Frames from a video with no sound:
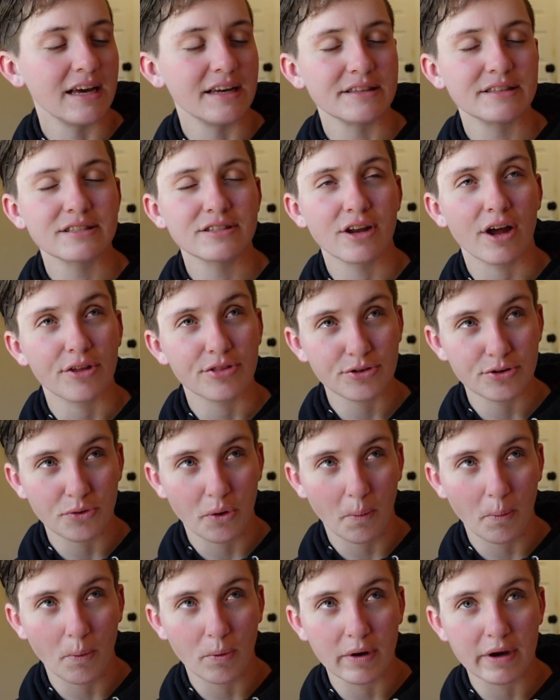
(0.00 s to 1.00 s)
It's not the
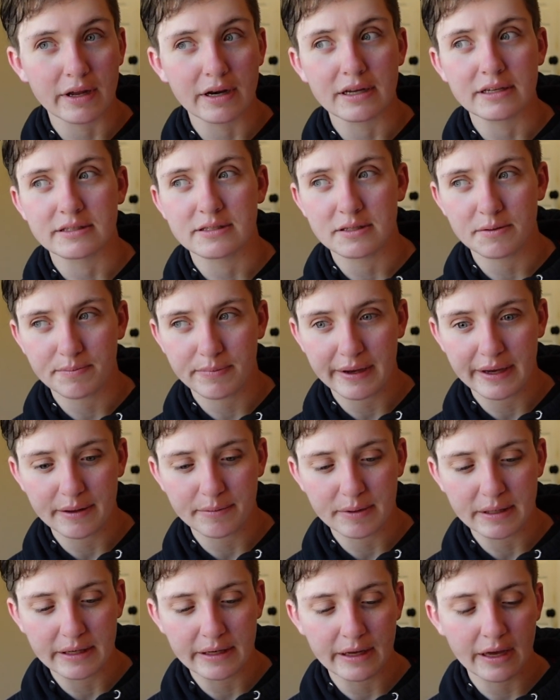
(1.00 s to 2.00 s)
normal one, it's the
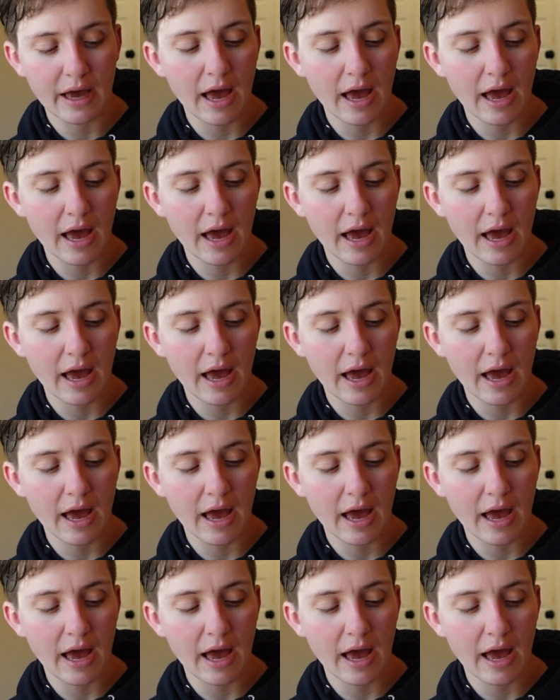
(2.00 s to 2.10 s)
baby.